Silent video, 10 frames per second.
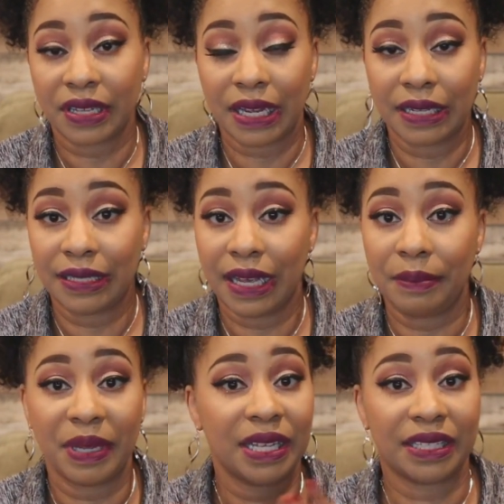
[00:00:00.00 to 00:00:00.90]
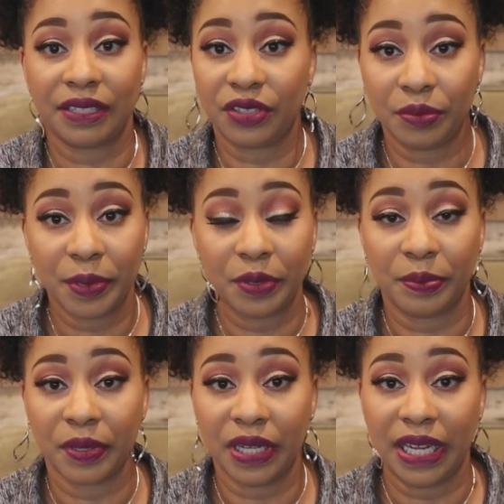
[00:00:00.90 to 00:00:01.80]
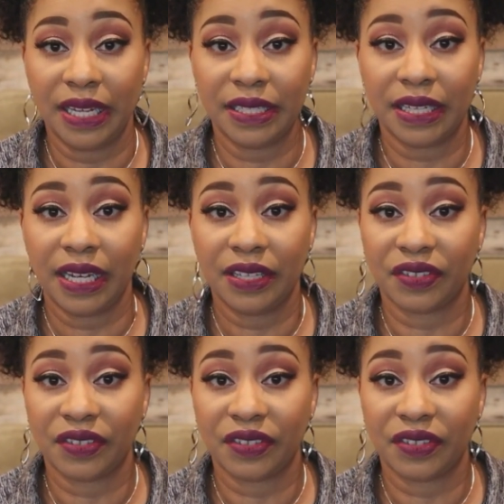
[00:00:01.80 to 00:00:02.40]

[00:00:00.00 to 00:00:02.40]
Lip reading: like I said, because it's super duper easy.